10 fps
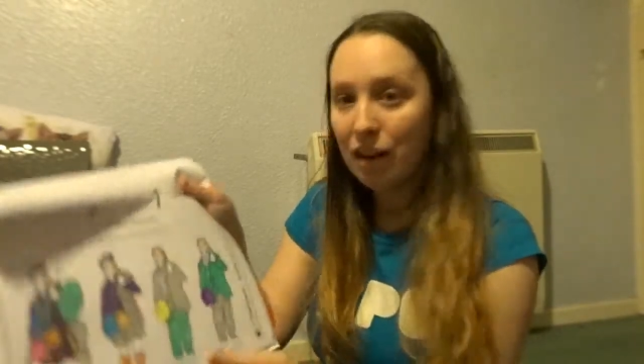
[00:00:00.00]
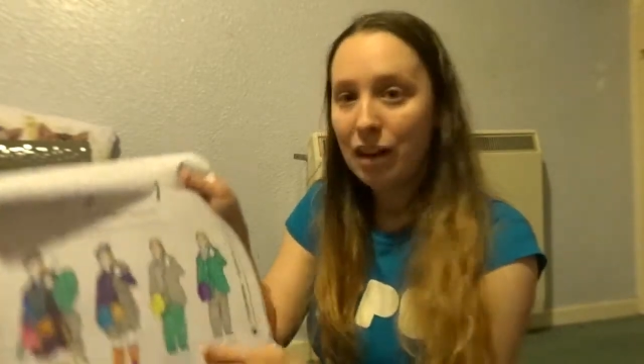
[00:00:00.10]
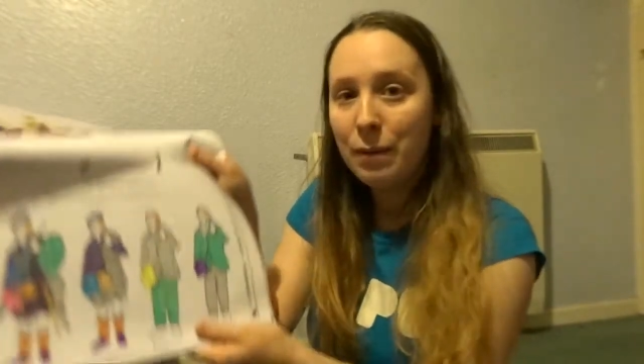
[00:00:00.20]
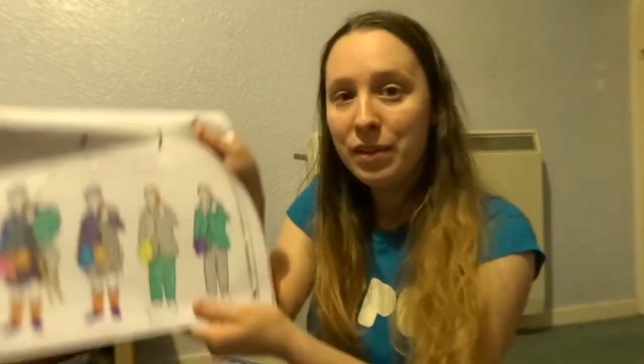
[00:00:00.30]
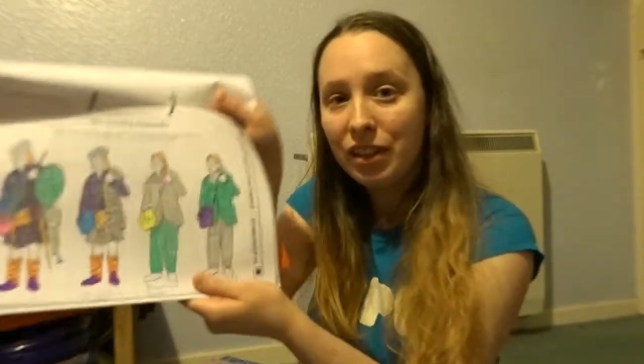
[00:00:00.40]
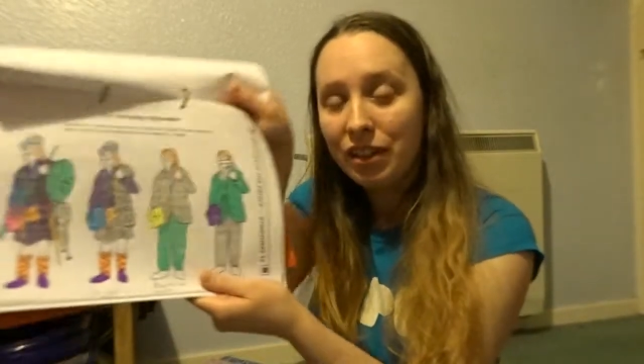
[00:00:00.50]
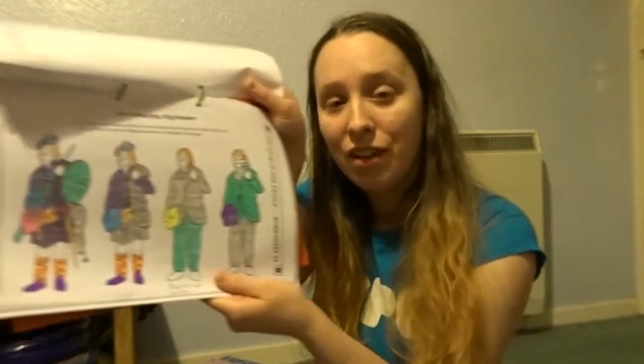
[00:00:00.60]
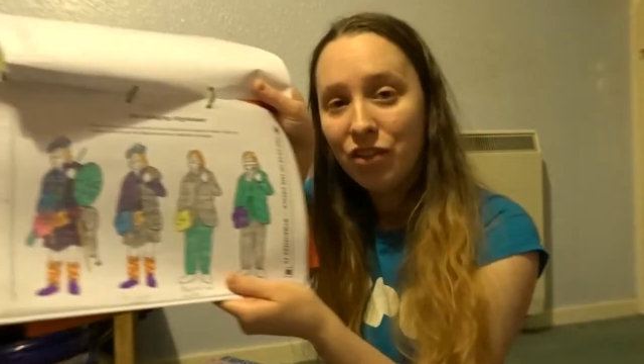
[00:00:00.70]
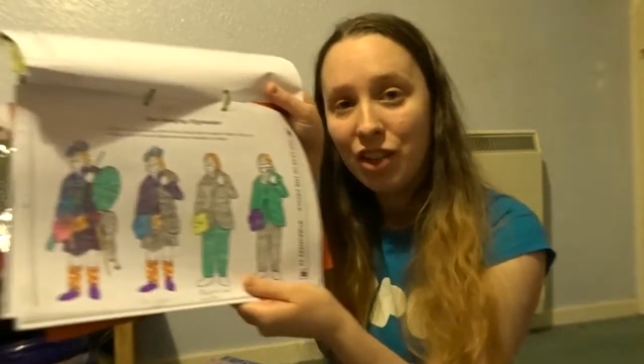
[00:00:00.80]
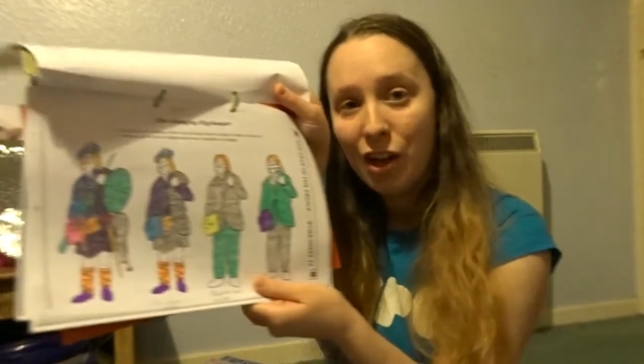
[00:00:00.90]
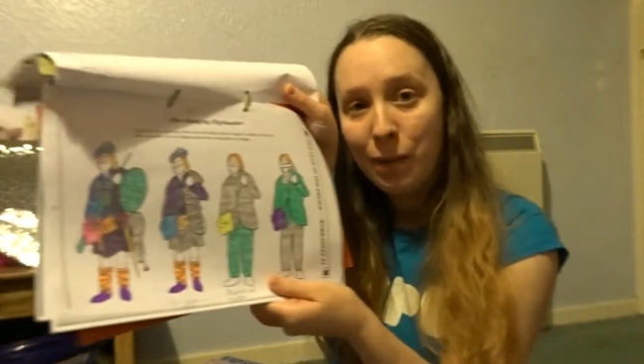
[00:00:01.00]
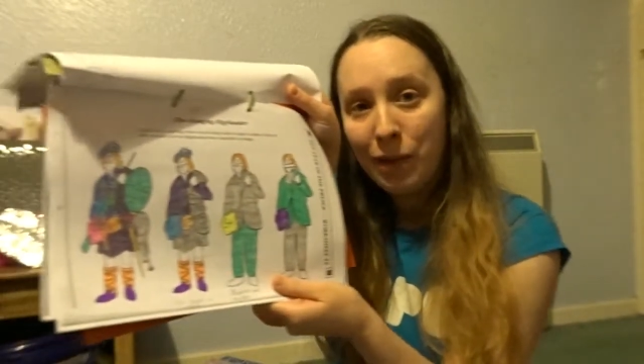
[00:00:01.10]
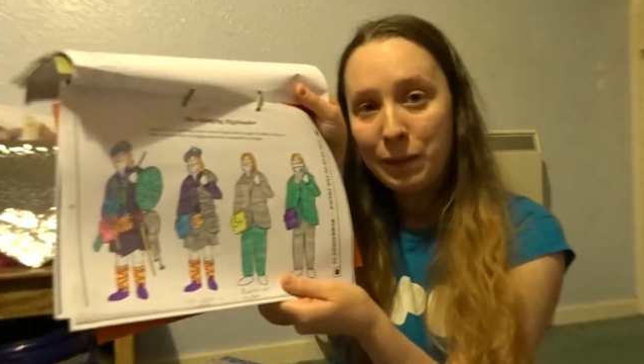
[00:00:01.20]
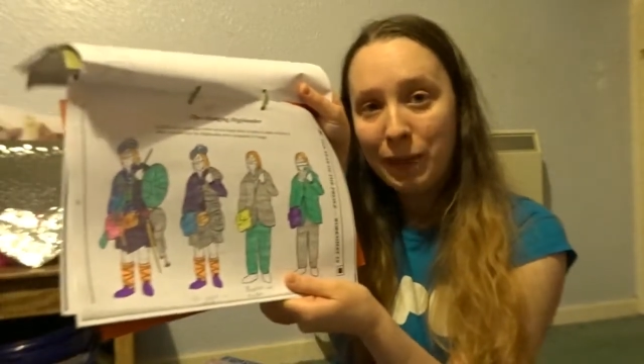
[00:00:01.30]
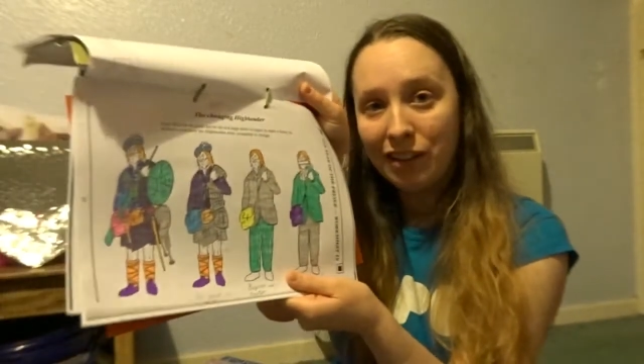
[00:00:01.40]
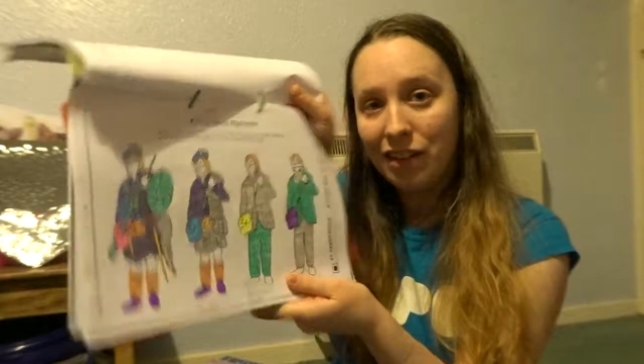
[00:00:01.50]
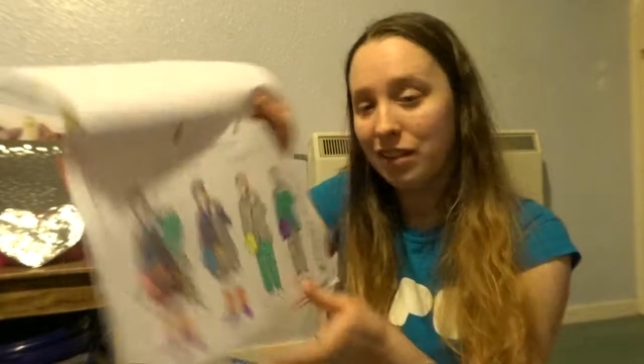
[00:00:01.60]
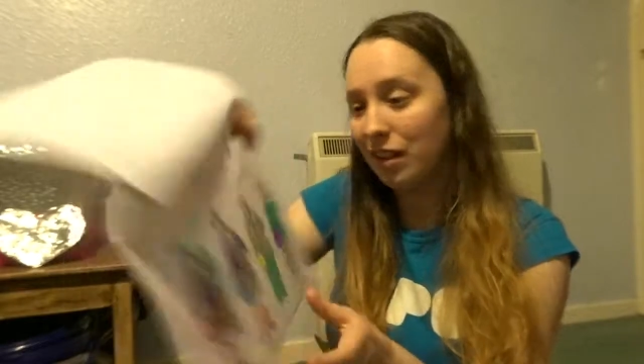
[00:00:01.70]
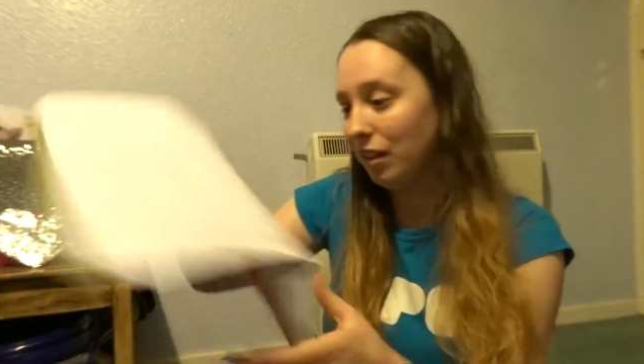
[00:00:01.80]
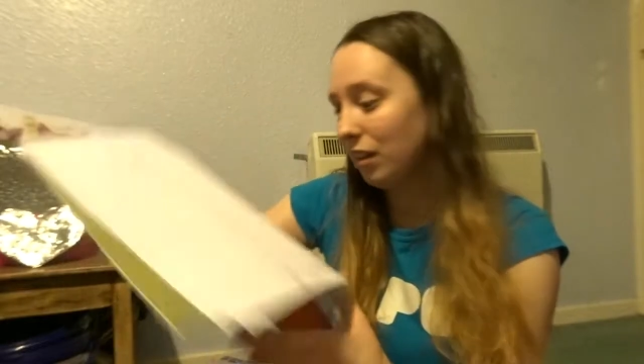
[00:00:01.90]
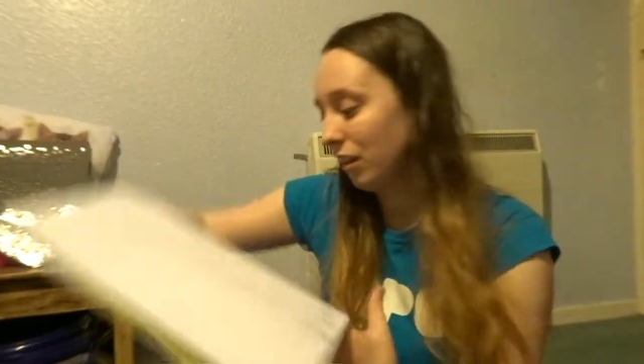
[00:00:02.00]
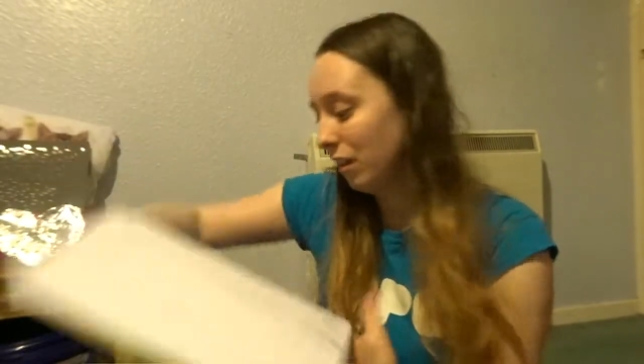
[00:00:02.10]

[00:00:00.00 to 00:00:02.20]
I must have loved gel pens back in that day.